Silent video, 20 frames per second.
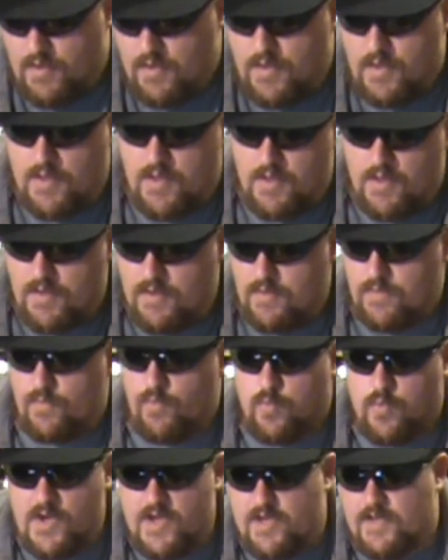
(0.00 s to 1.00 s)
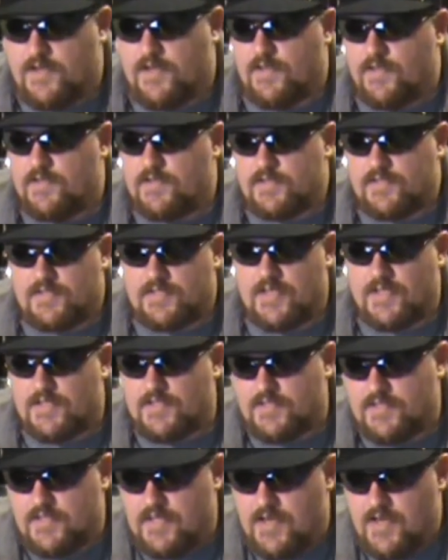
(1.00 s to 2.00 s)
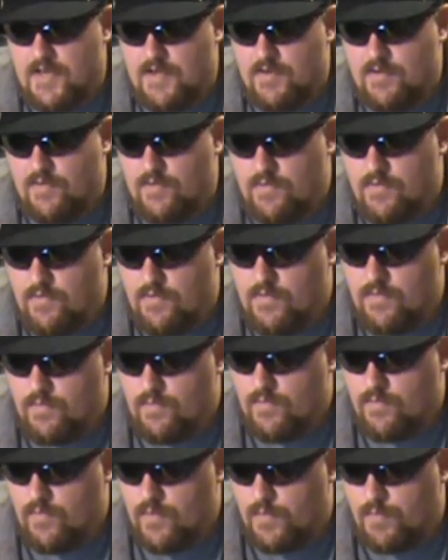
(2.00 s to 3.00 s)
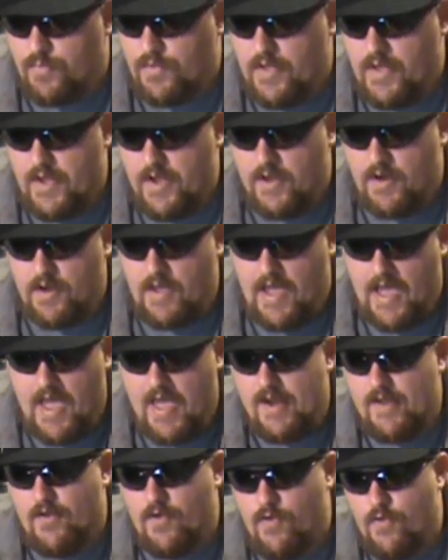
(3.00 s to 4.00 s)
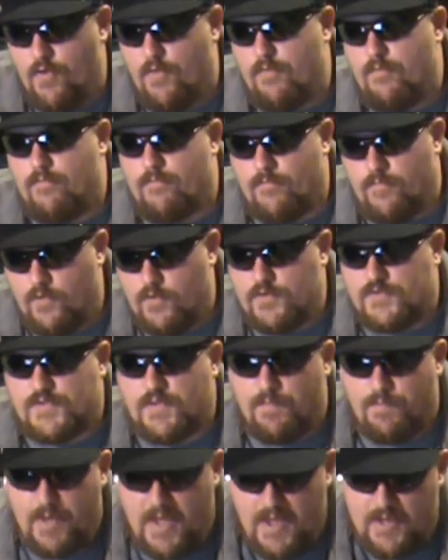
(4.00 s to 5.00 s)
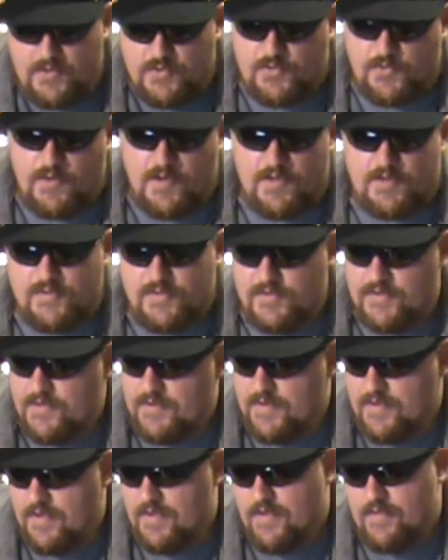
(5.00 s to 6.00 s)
And Week 16, we're playing at home versus the Patriots.